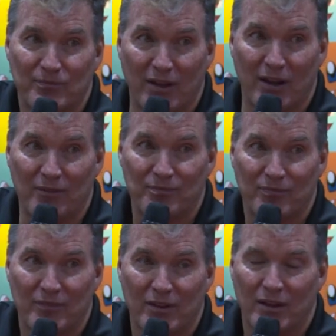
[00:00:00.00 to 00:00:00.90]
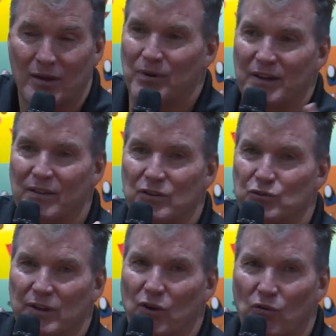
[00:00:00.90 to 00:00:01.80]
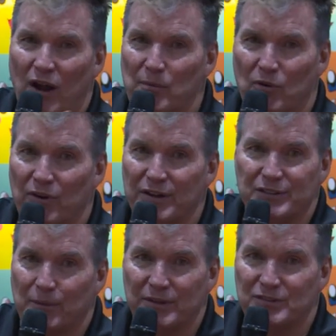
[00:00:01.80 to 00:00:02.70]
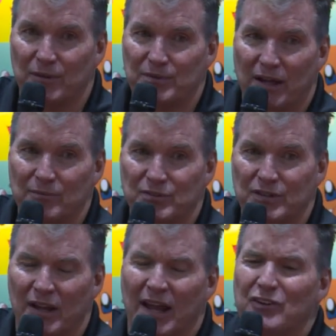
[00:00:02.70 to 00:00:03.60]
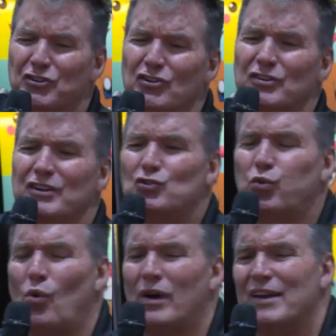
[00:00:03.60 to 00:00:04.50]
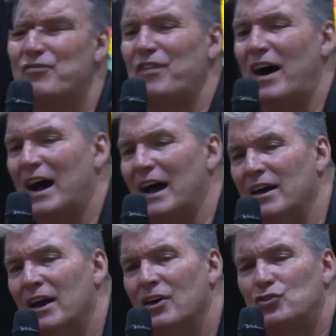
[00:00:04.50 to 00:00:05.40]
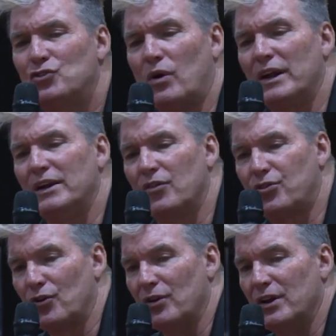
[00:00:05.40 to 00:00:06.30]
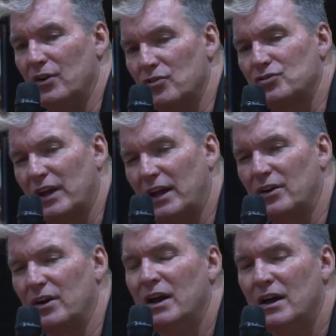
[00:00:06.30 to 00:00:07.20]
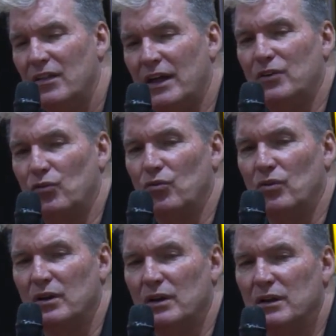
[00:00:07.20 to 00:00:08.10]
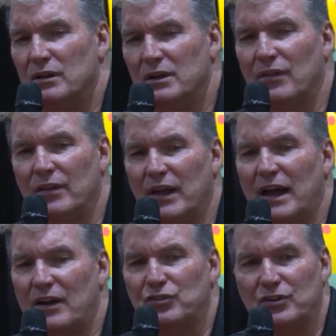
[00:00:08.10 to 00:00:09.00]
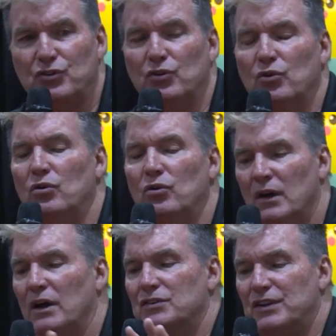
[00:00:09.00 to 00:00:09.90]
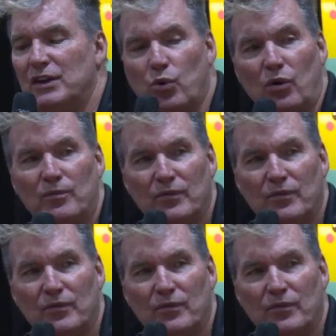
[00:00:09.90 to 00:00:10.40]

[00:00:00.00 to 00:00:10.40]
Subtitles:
Yeah. But there's really no rhyme or reason. I mean, sometimes it's usually 20 to 30 years later, they actually do a sequel.